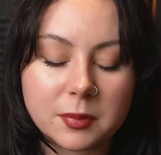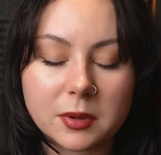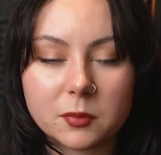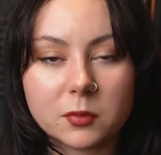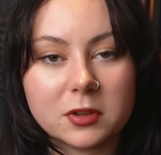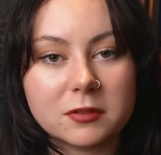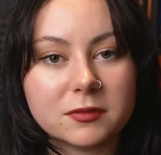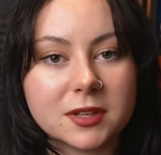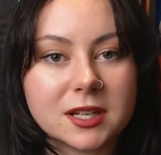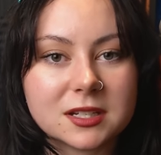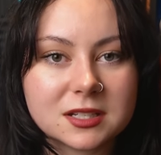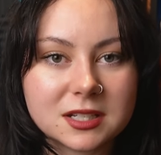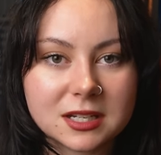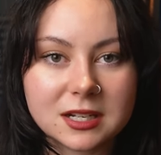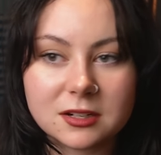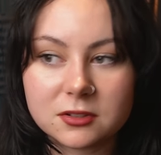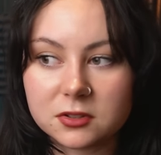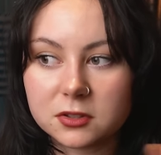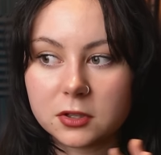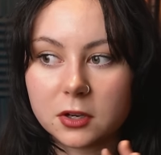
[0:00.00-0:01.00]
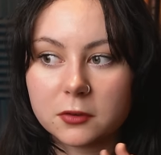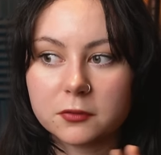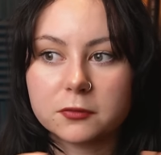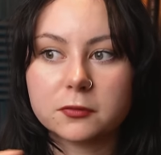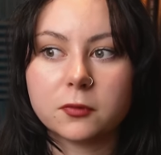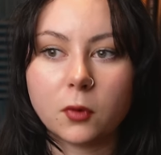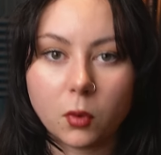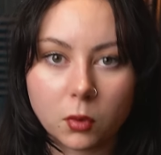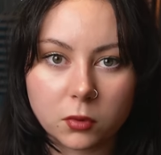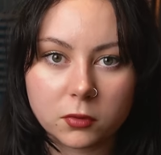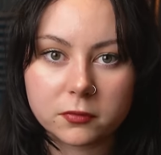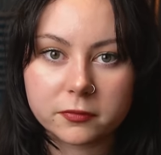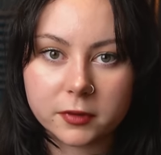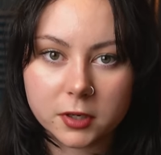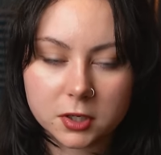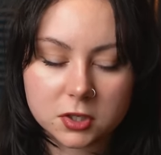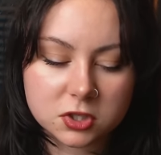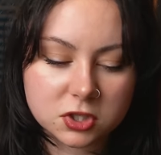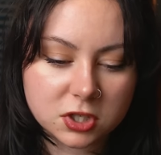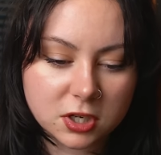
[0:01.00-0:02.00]
and we've yet to hear the full
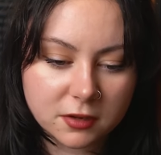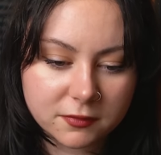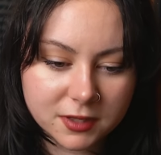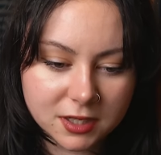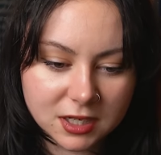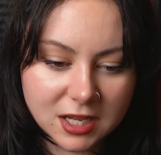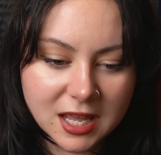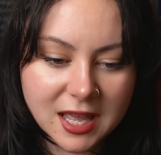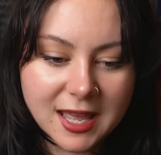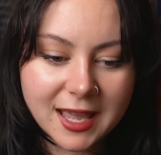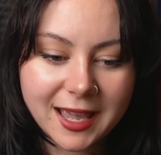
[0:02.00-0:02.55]
version of it,